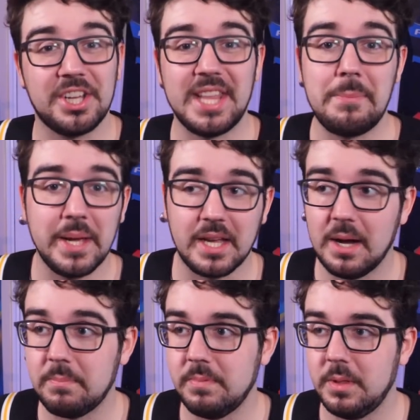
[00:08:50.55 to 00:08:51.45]
Could they pick
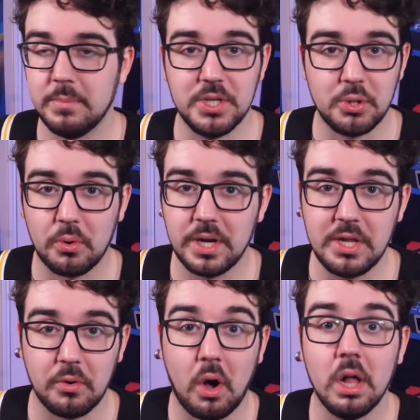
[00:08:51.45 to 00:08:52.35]
up the
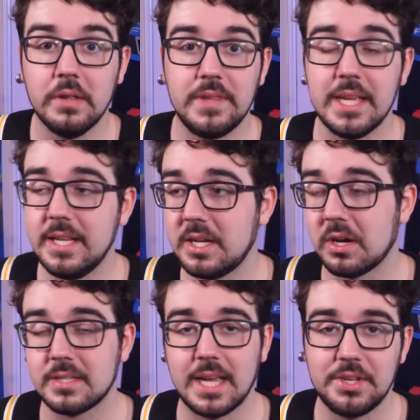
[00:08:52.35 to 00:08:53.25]
majority or all of the
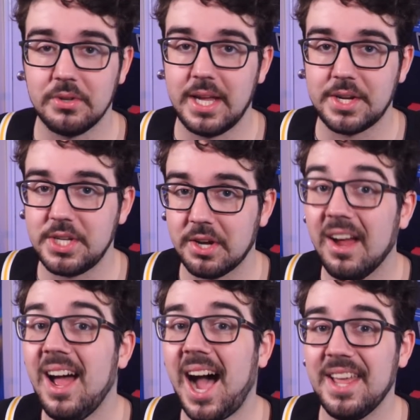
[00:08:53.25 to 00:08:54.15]
IndyCar schedule next year?